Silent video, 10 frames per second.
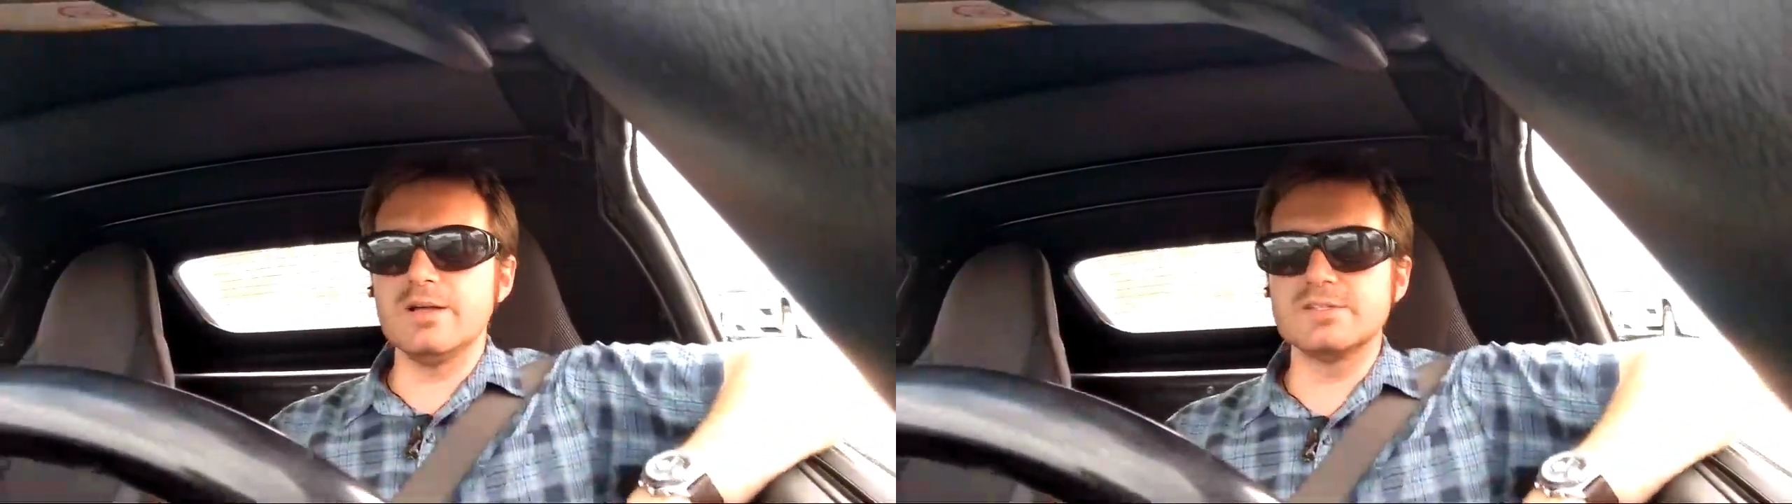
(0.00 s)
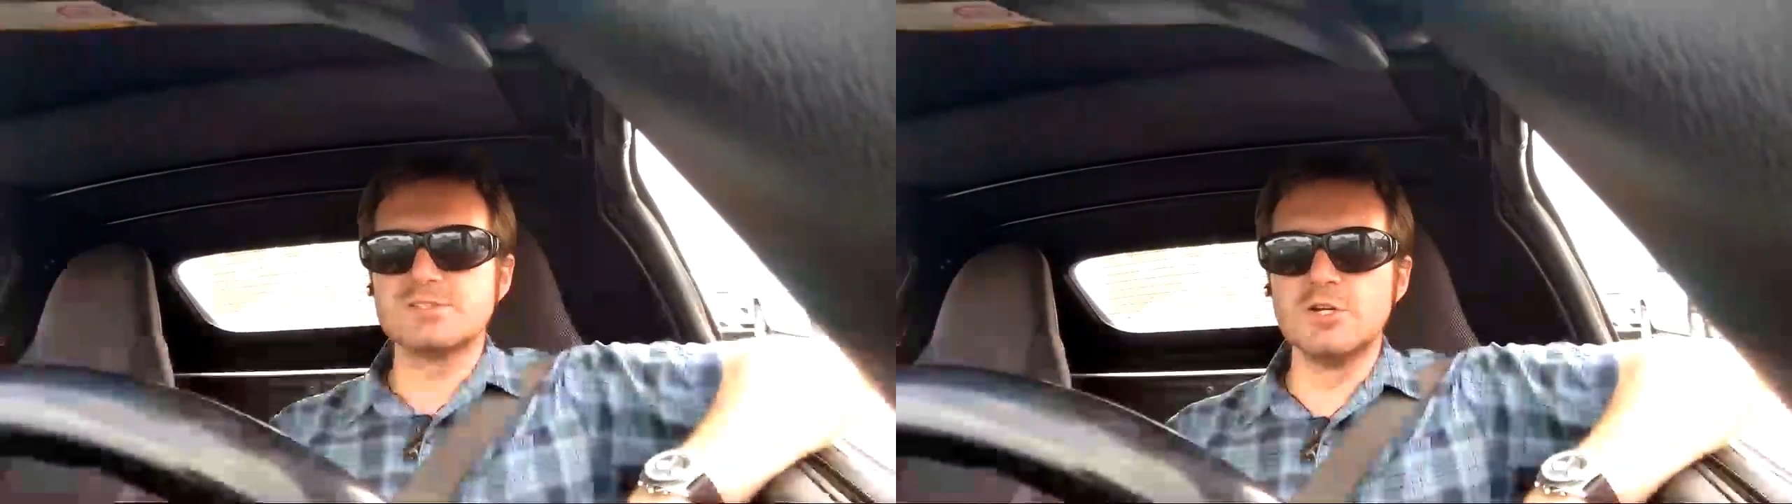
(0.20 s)

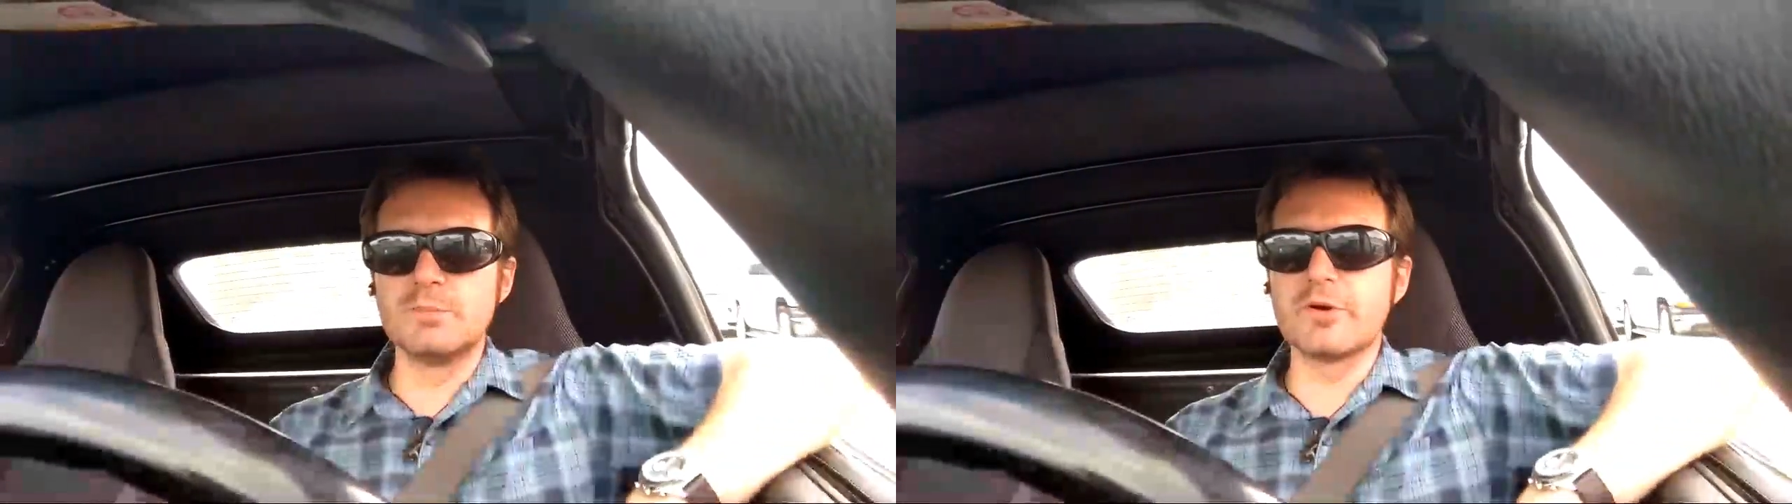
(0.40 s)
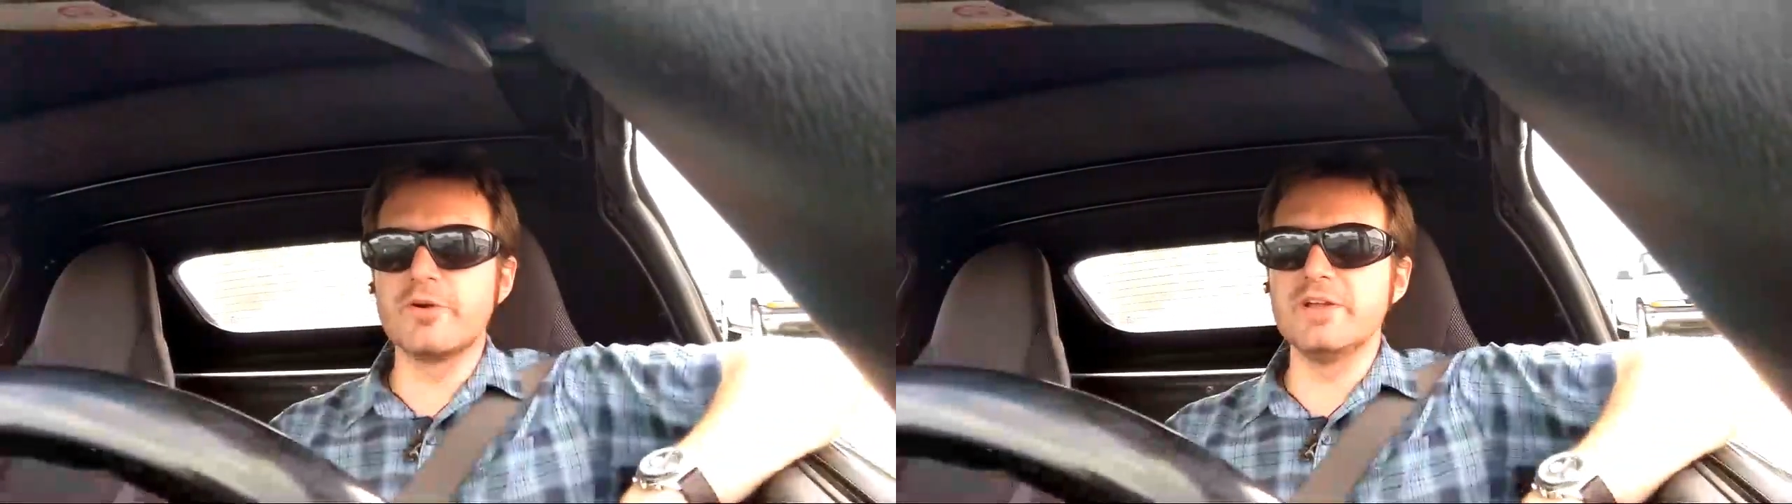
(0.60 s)

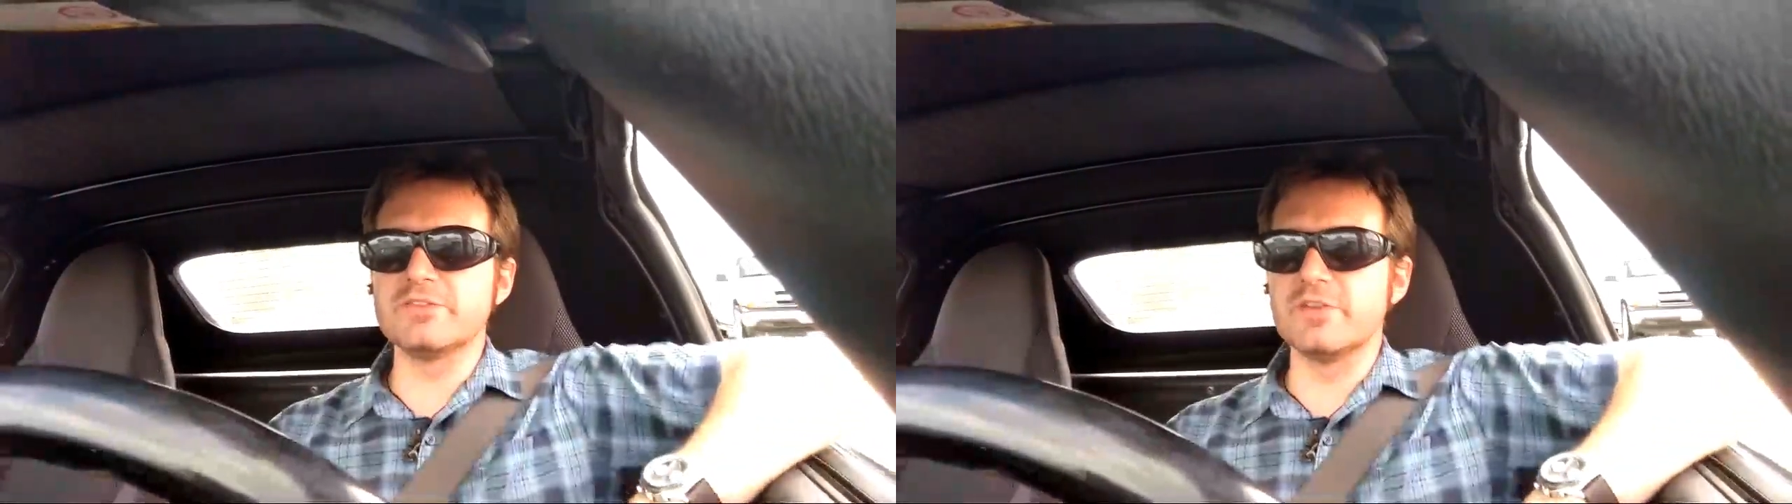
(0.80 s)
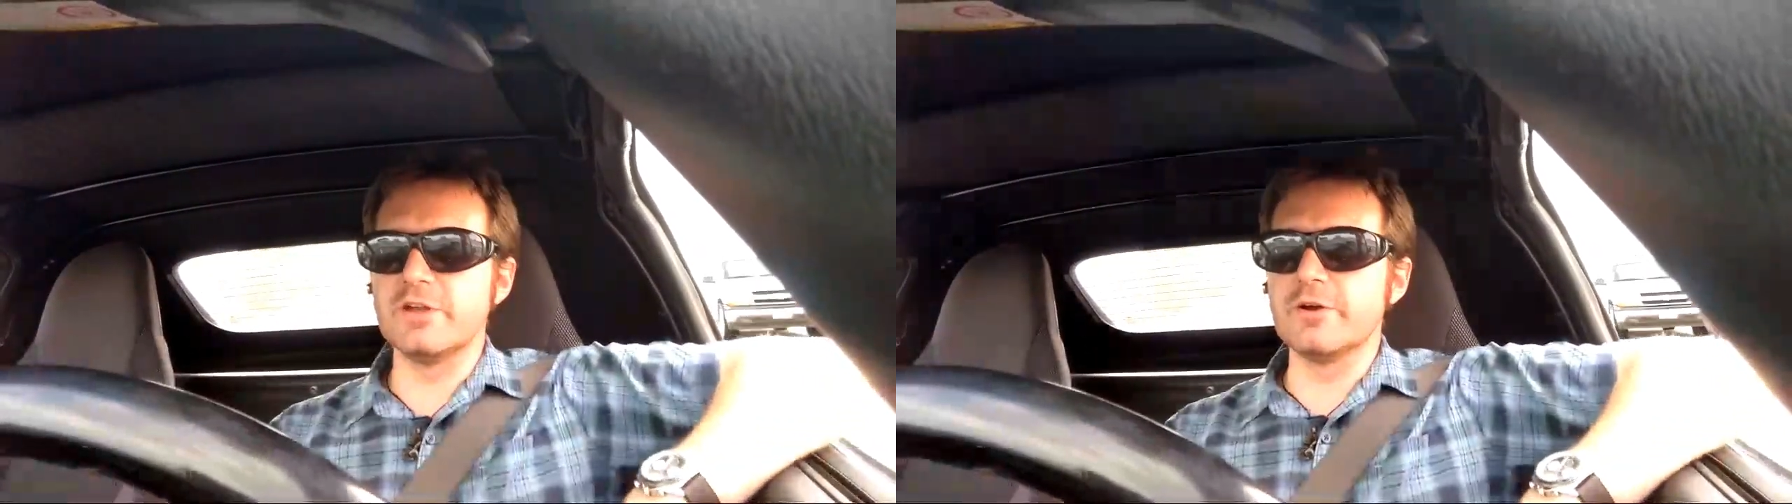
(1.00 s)
super great
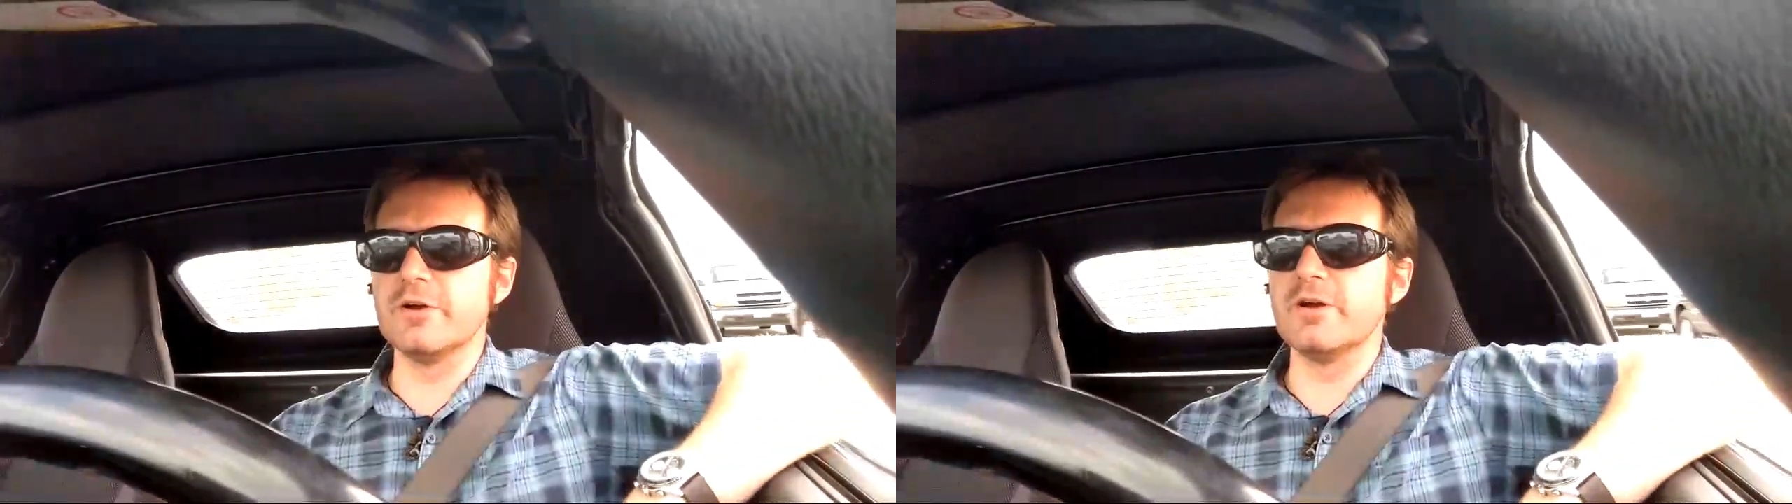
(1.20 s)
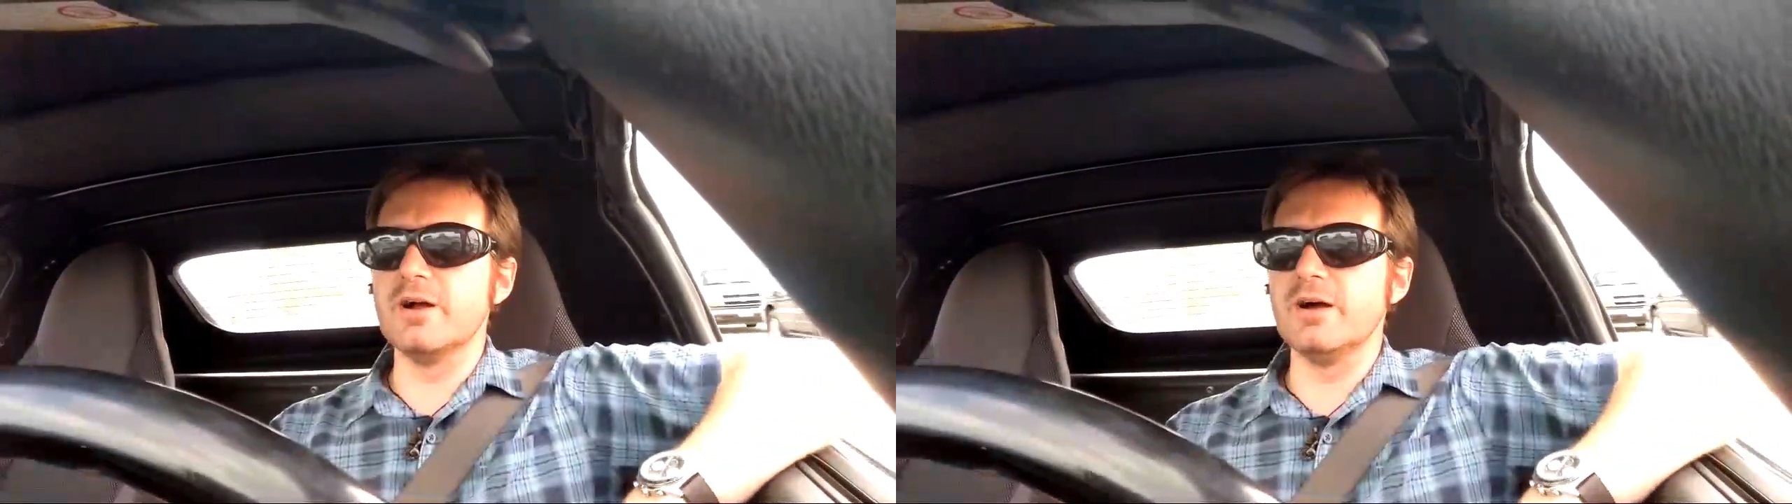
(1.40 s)
singer,